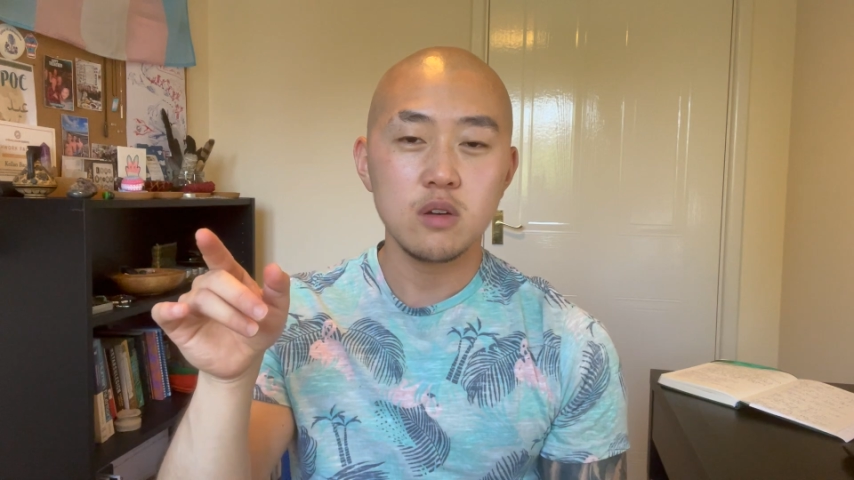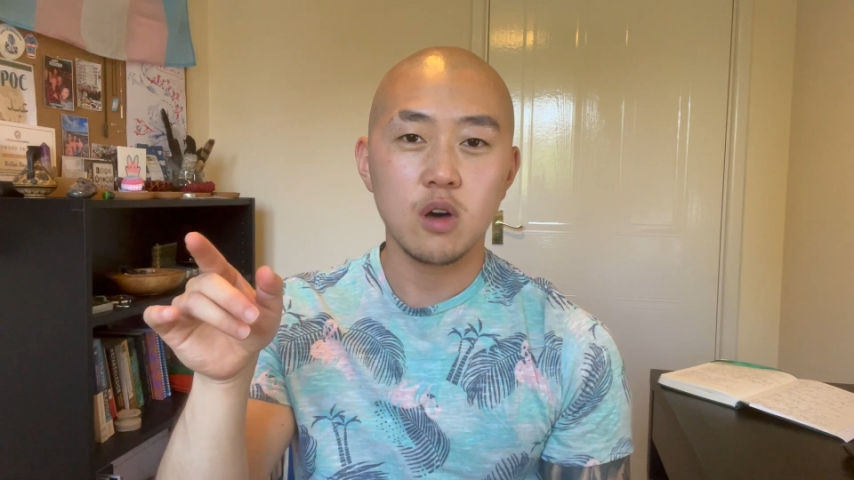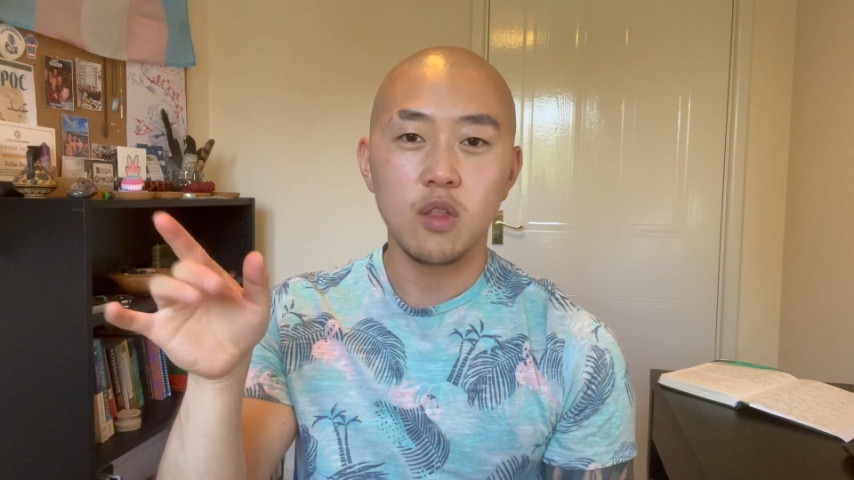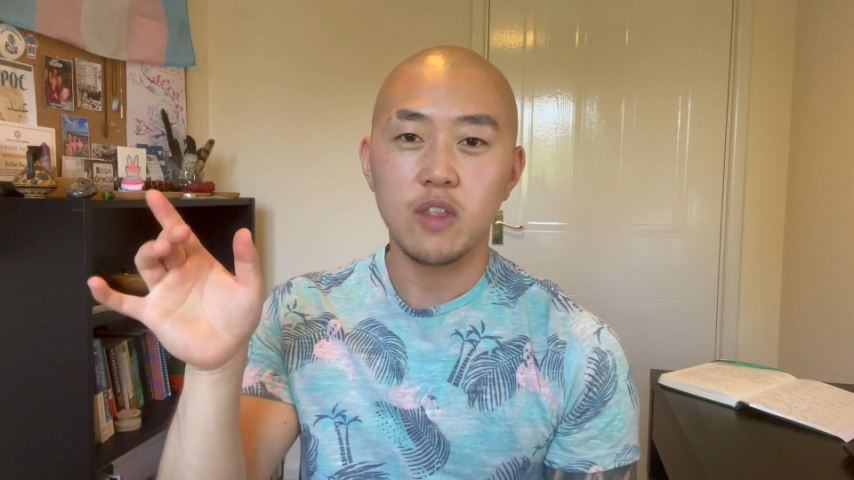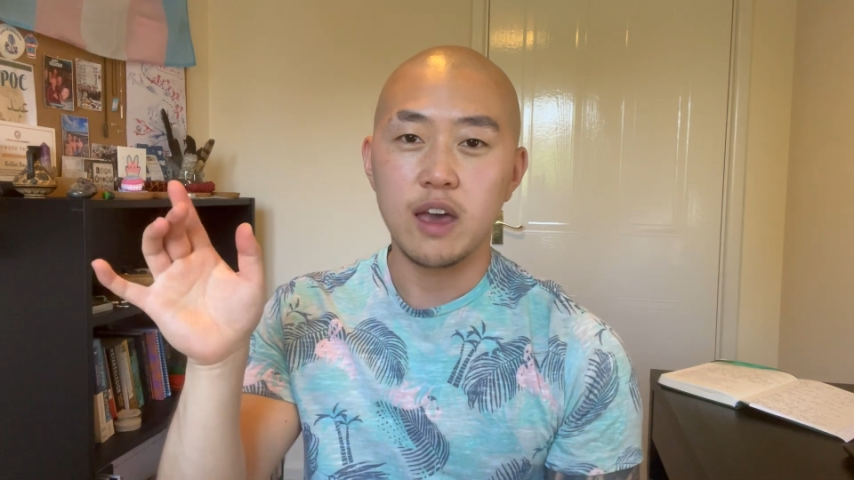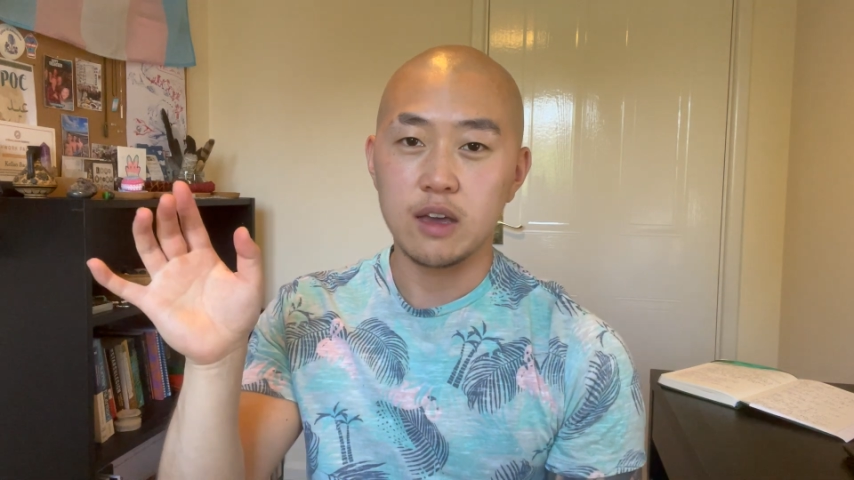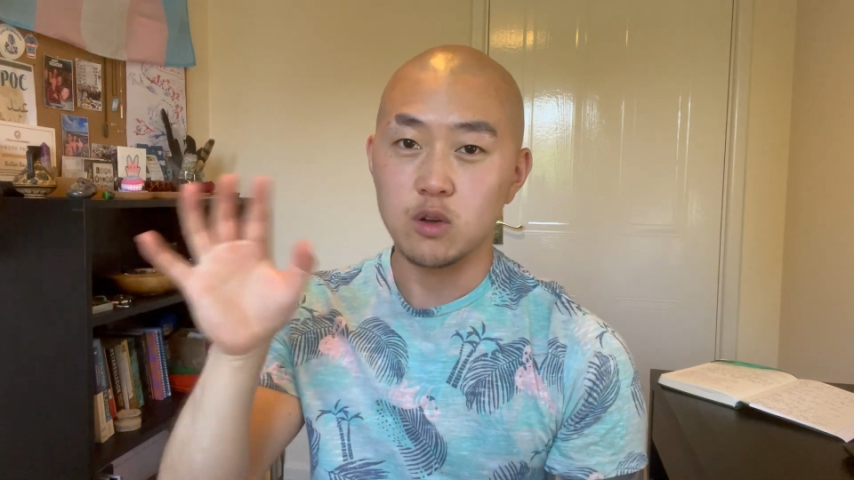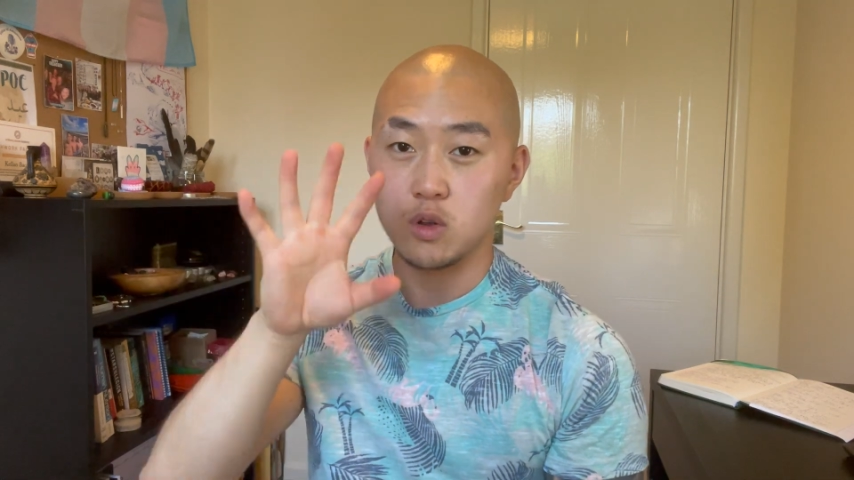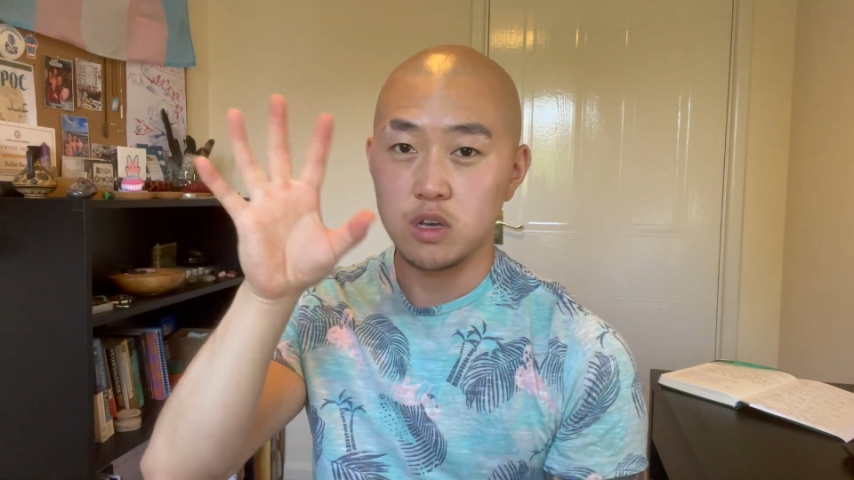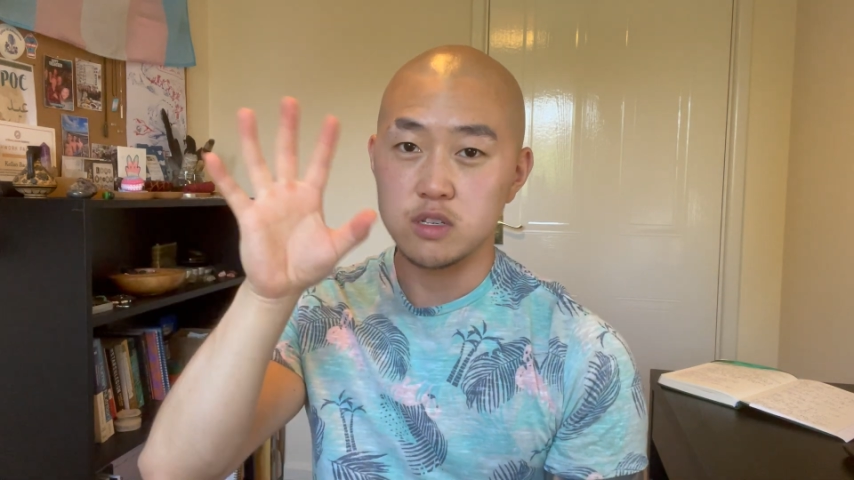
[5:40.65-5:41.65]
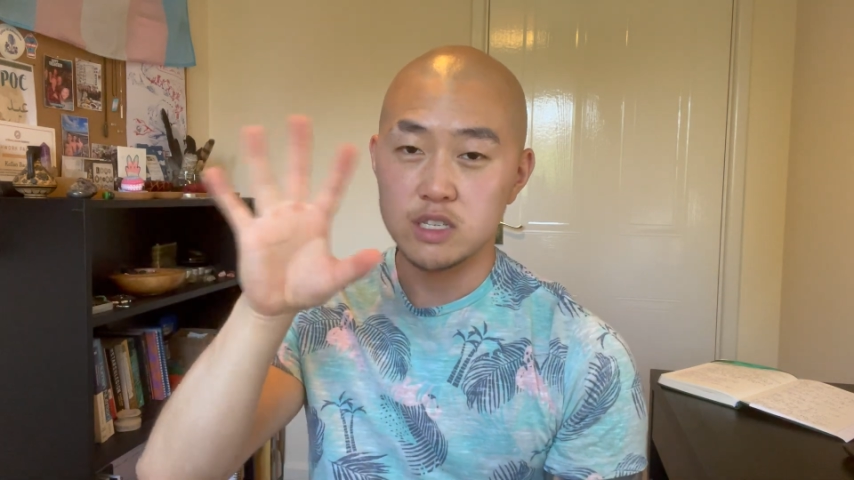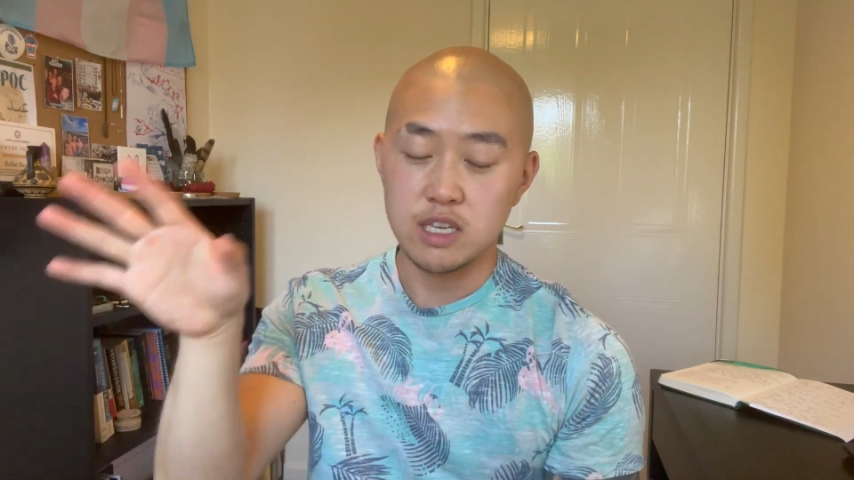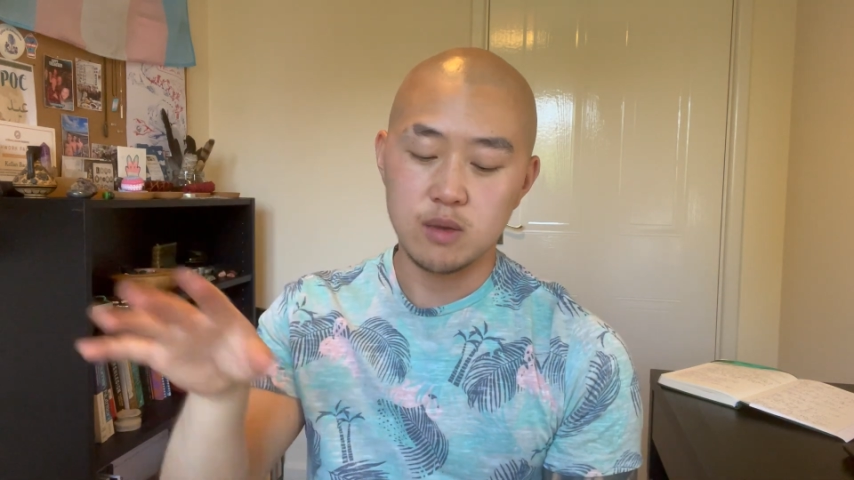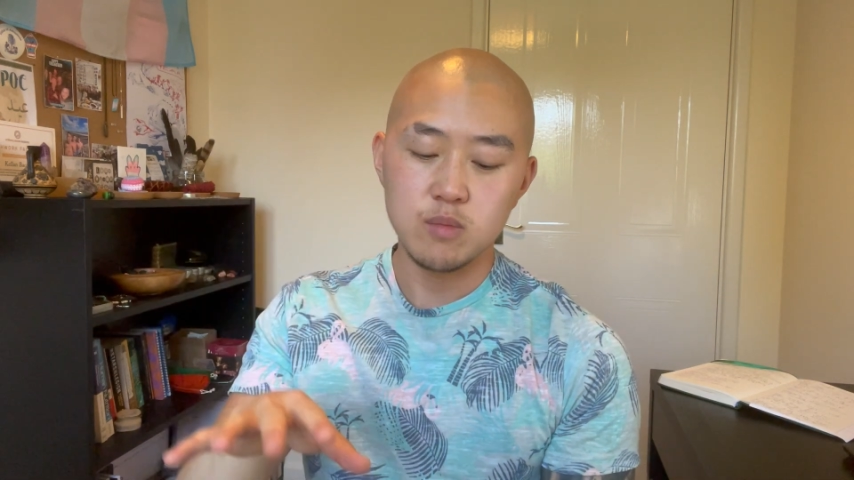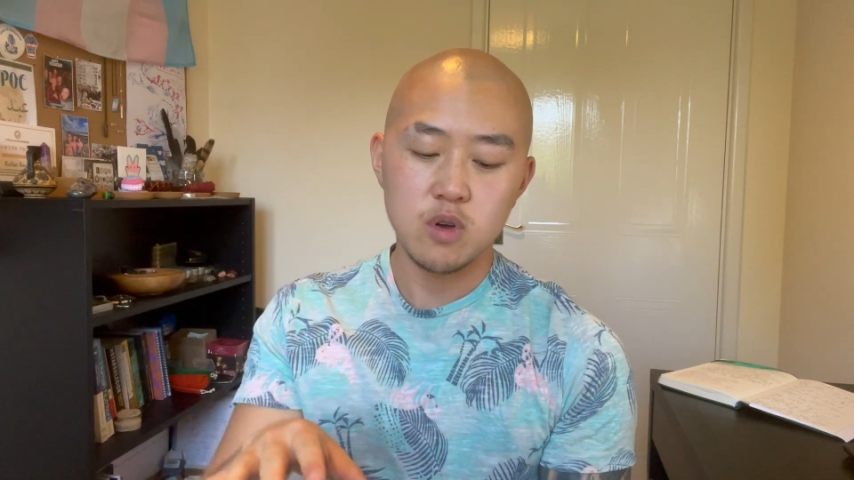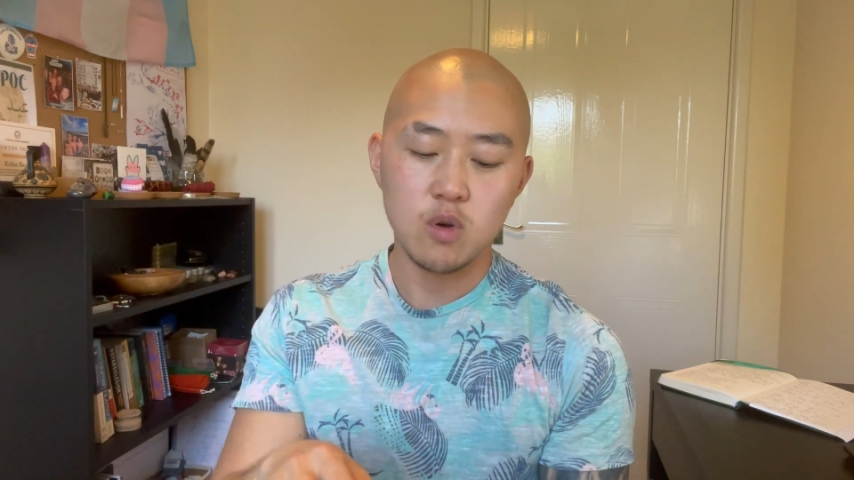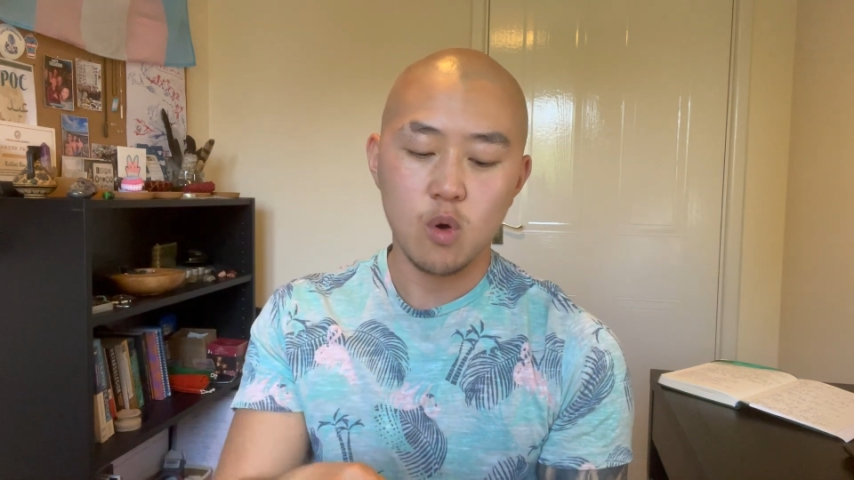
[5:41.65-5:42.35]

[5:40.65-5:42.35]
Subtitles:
on their colour scheme,